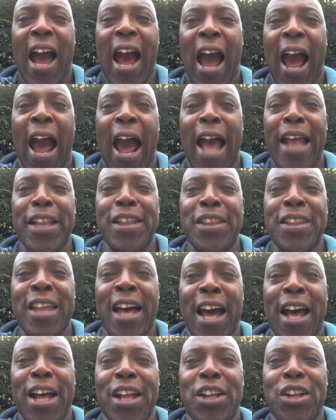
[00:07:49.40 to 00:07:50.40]
and
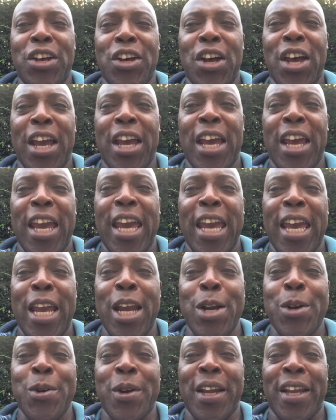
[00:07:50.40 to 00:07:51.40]
that
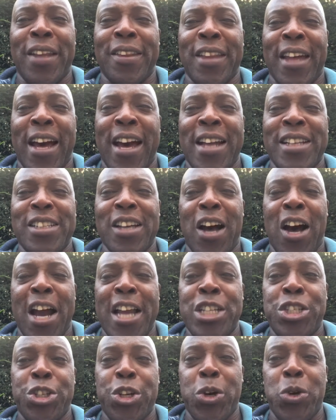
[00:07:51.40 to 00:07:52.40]
hearing that, I
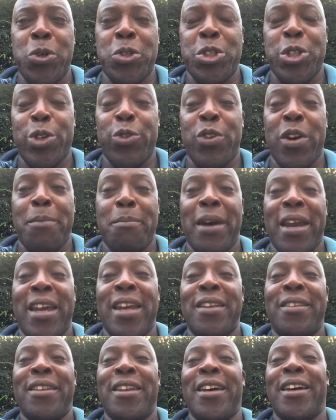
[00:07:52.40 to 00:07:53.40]
chose to
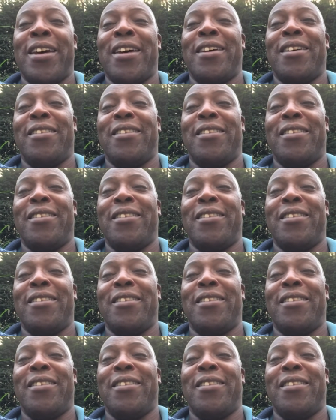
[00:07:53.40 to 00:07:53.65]
remain there.